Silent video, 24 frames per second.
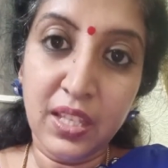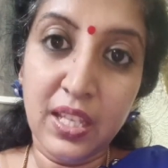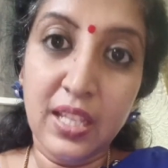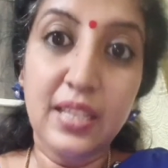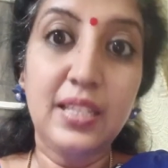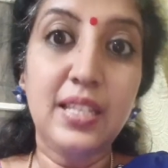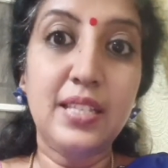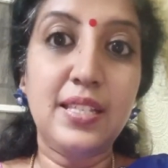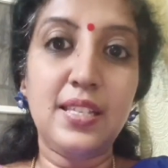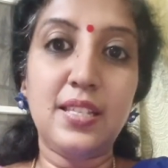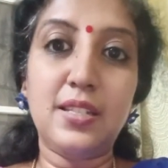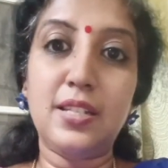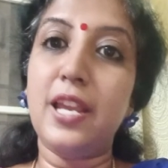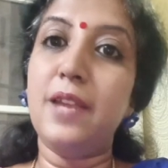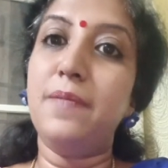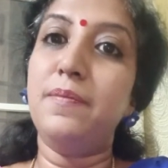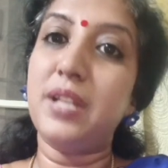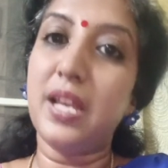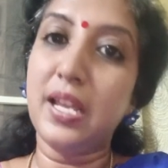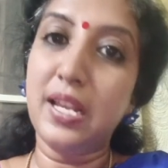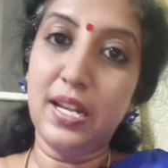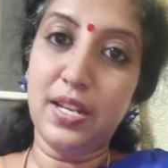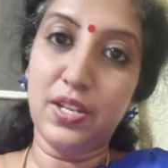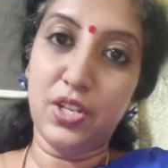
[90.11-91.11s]
This is time
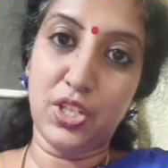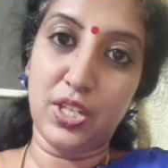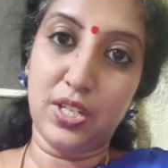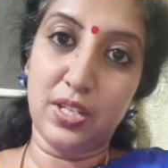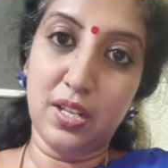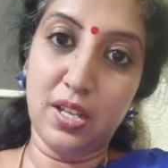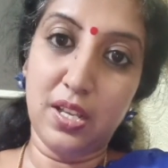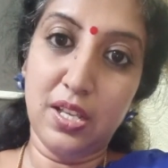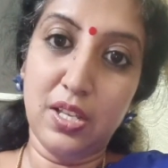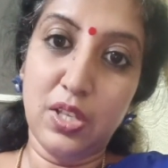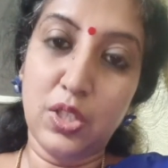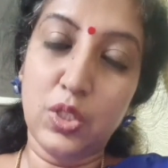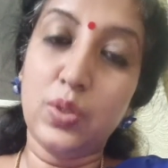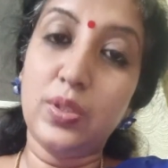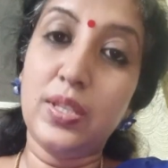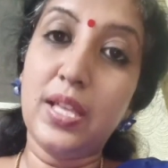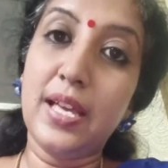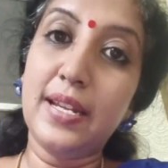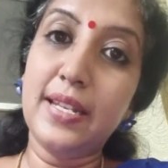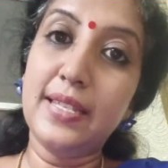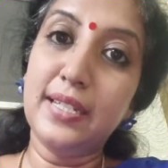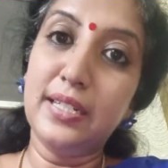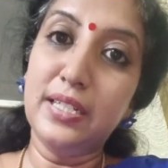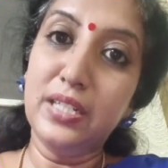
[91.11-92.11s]
dilation. So
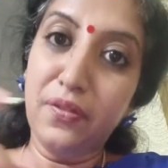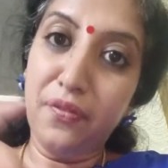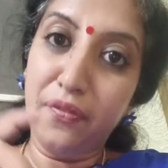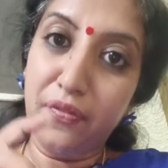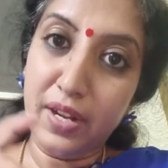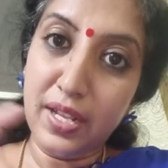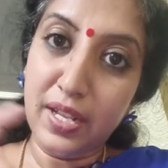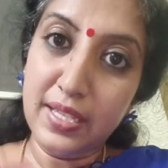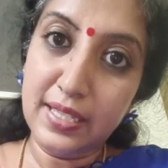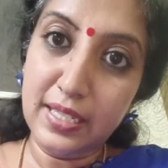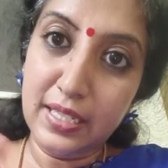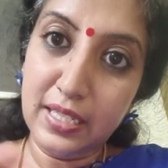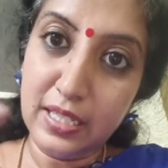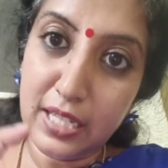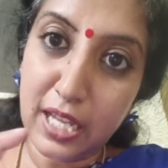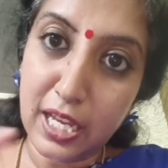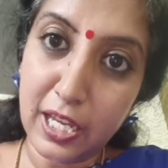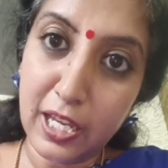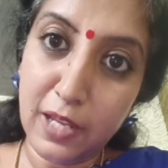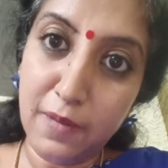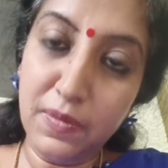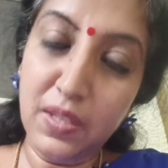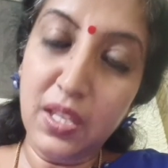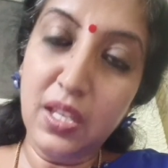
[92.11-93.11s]
there is a difference in
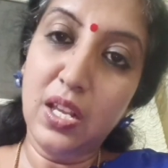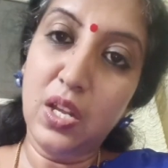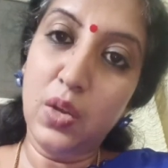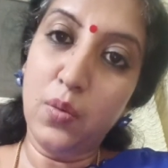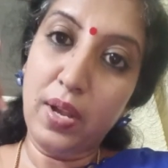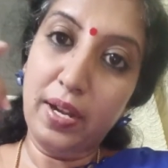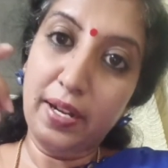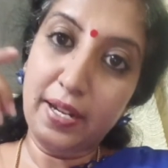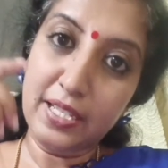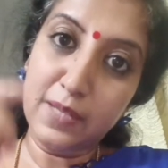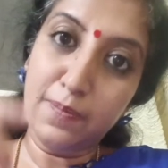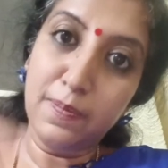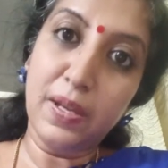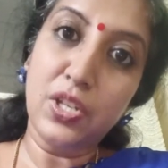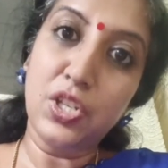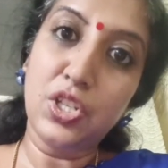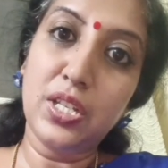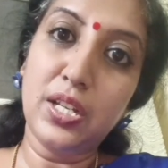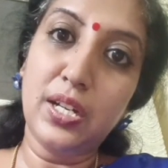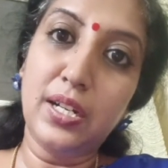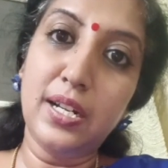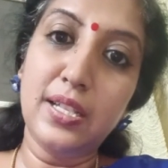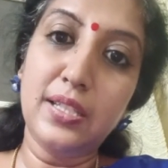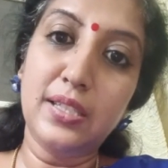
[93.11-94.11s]
time when it is
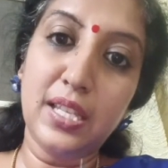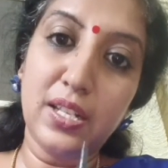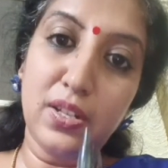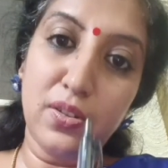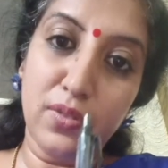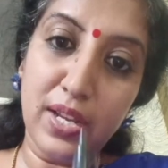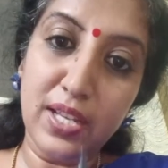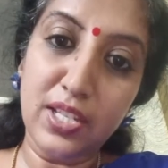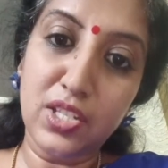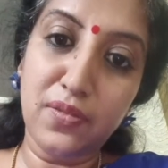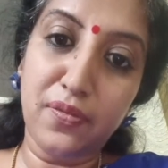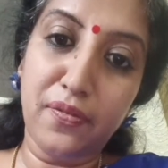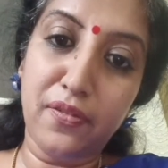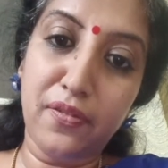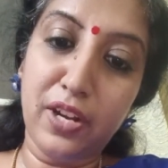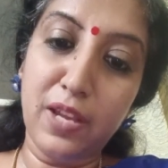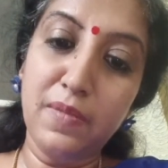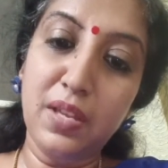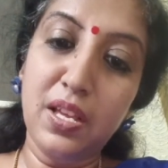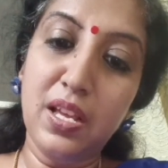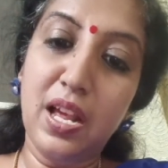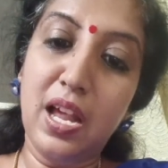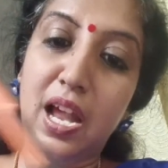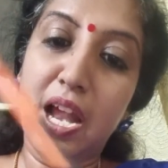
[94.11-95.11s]
measured in the rest frame
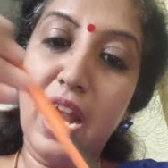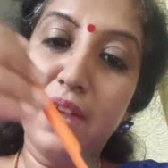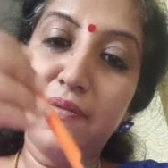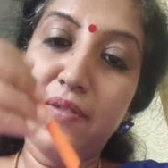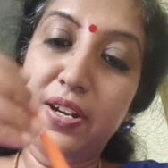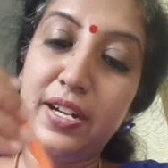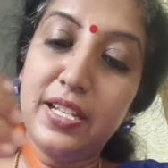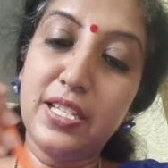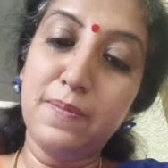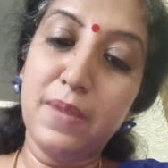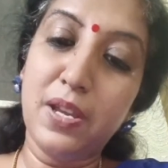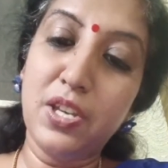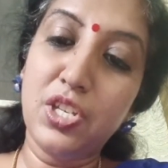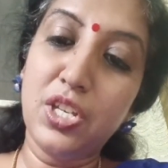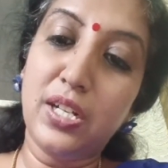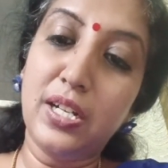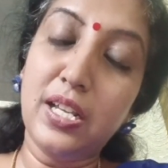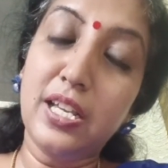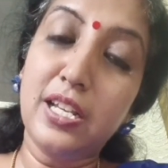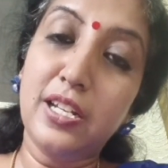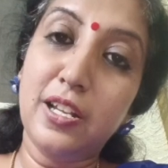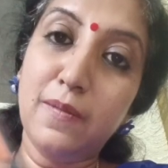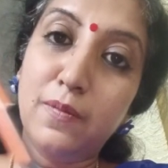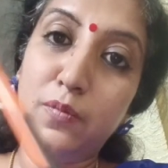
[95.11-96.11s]
and it is measured
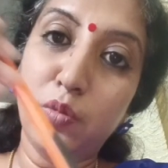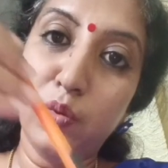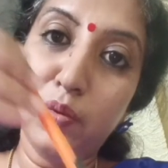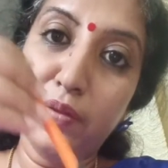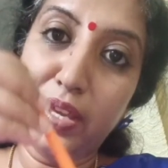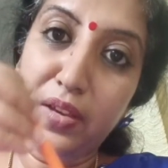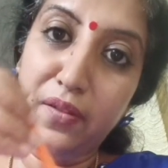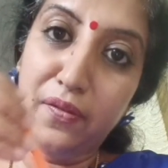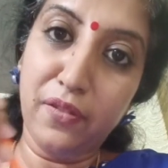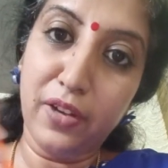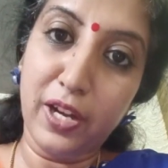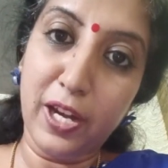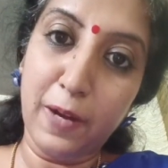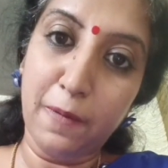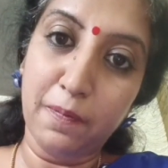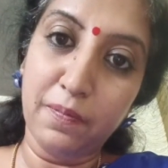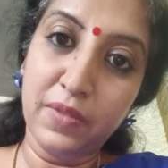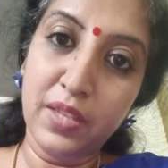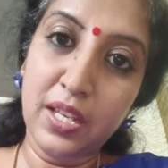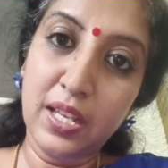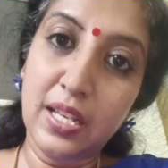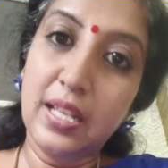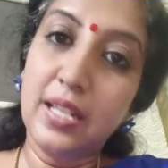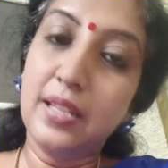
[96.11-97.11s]
in the moving frame.
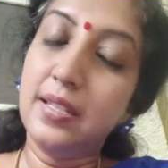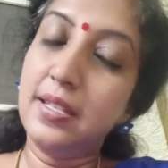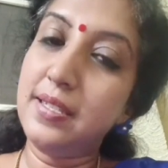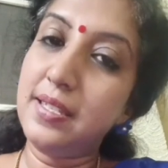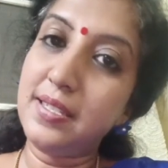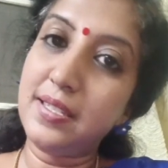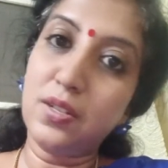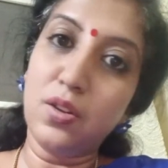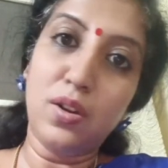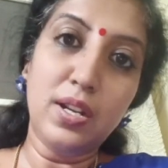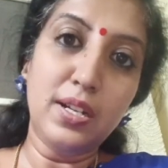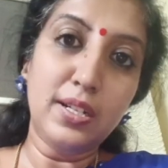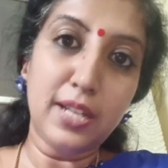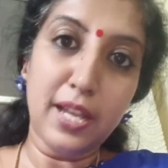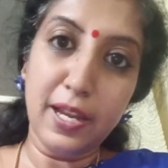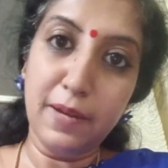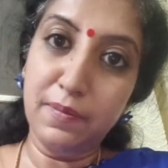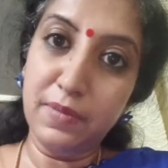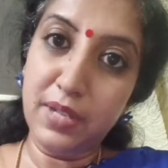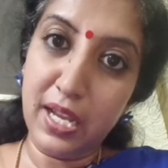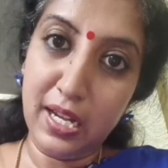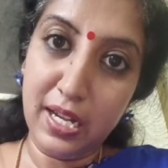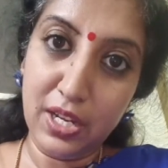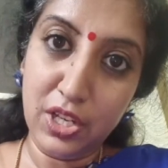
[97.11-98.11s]
This is called time
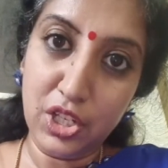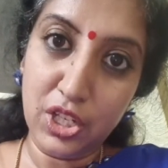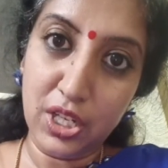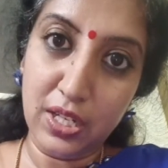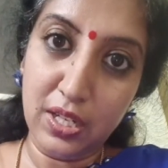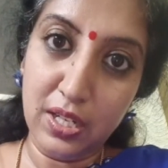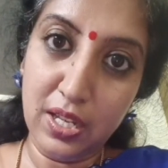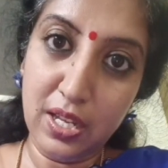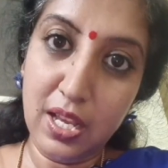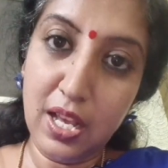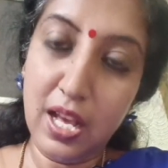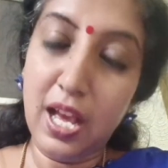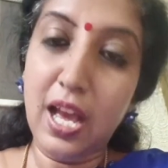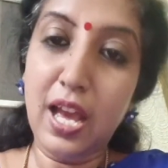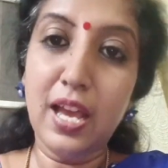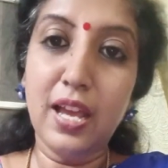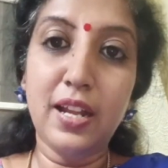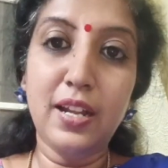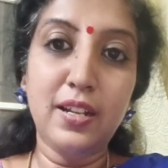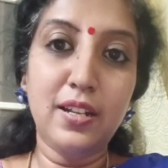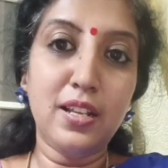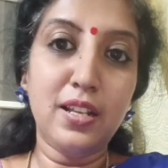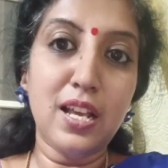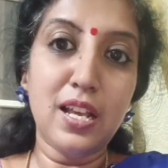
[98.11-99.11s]
dilation.
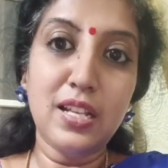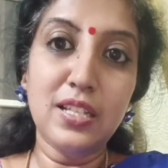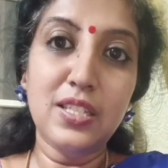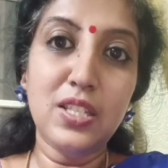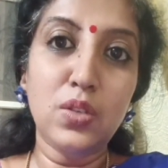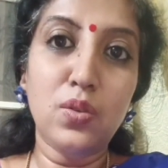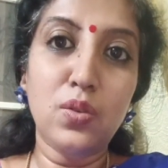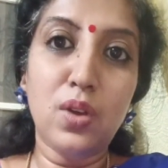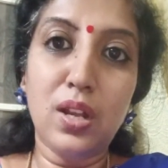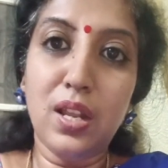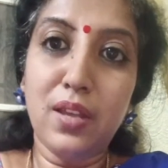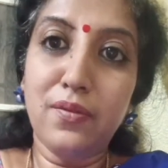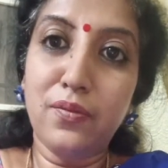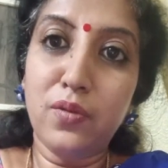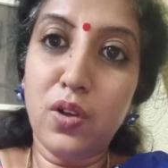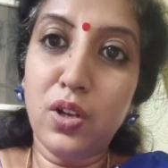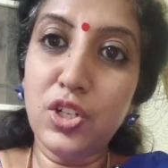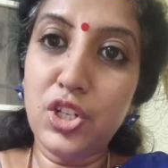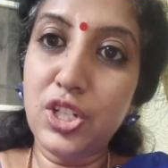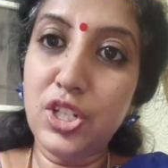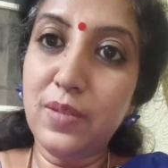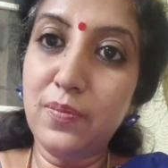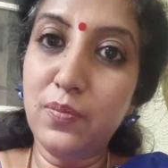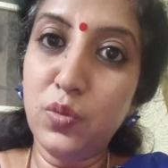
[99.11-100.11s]
And as you all have
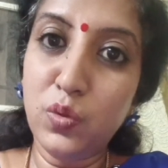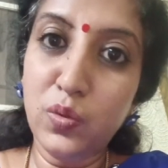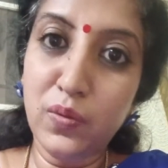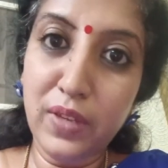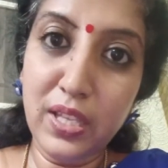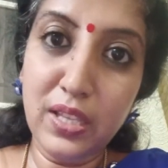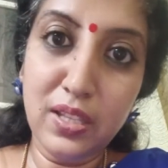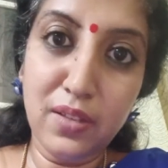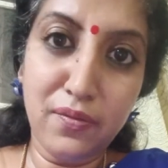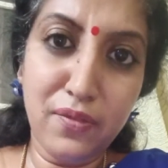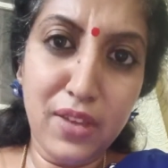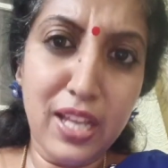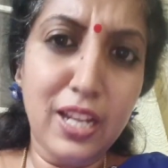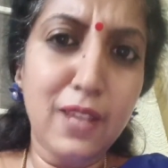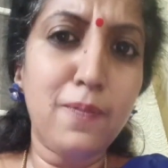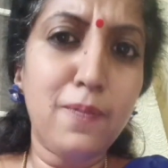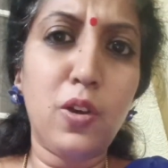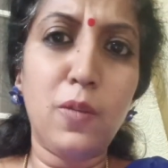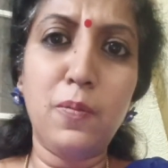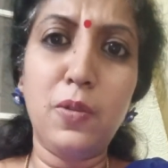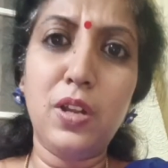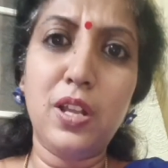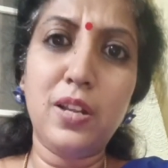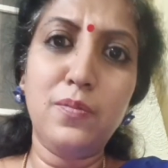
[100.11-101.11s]
watched the movie, the very
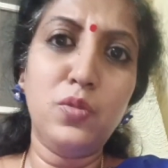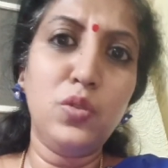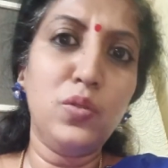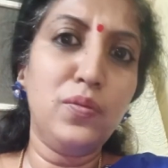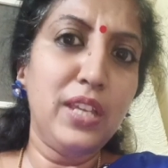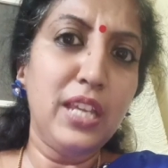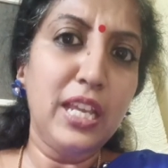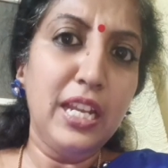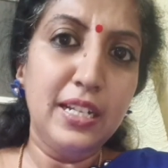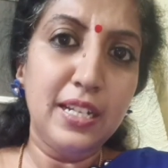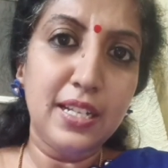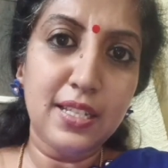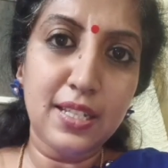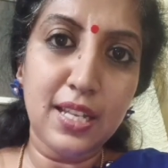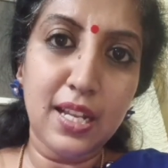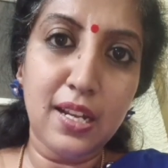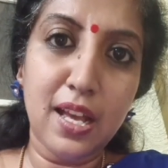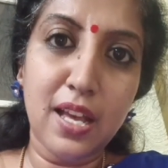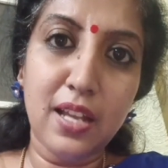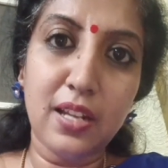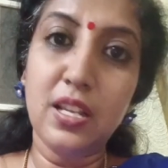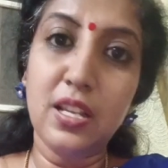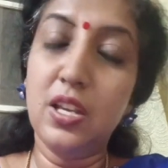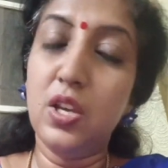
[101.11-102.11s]
popular movie
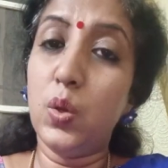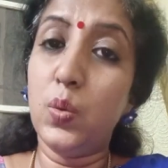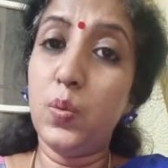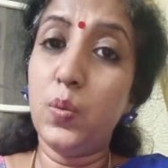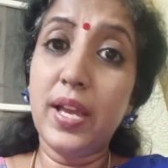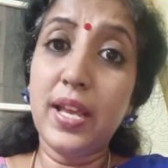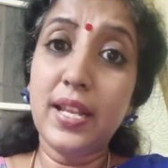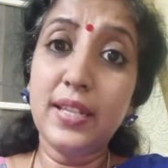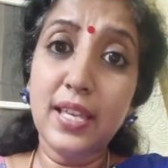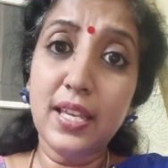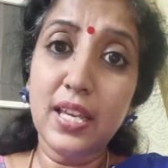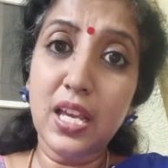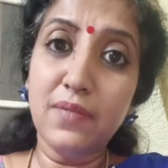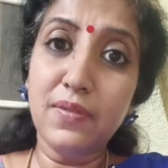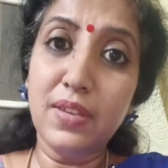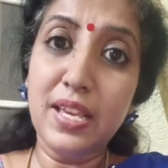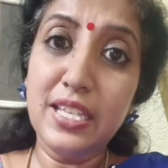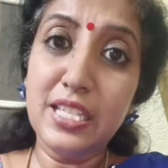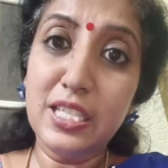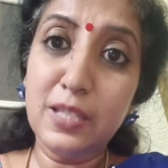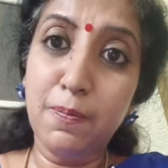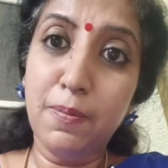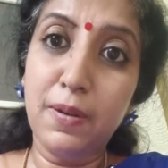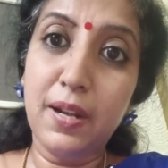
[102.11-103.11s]
Interstellar, where they have
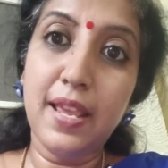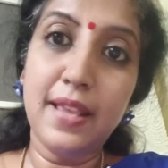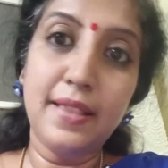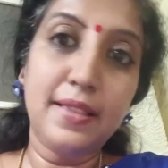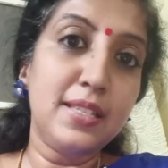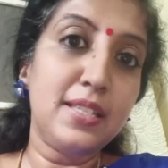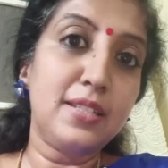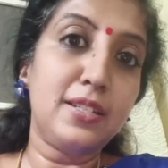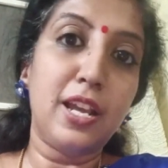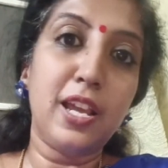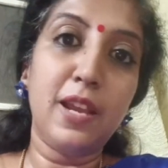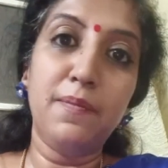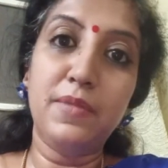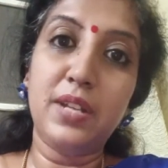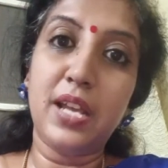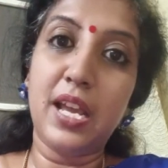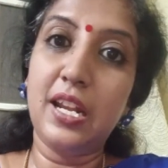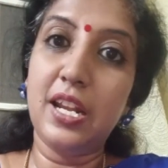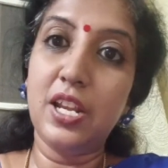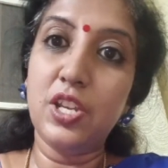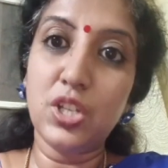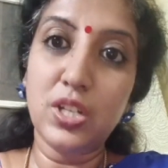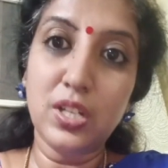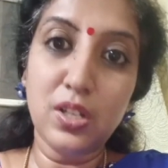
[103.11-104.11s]
explained this time
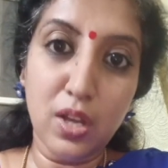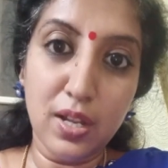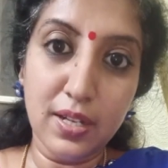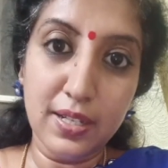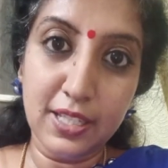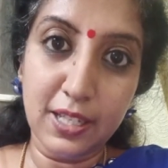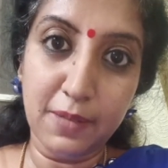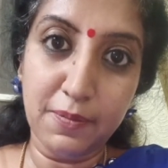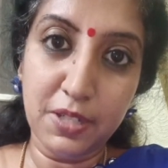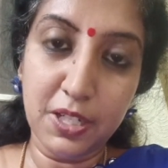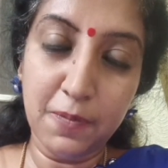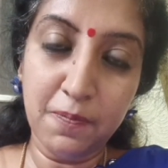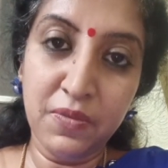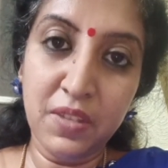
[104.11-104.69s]
dilation concept.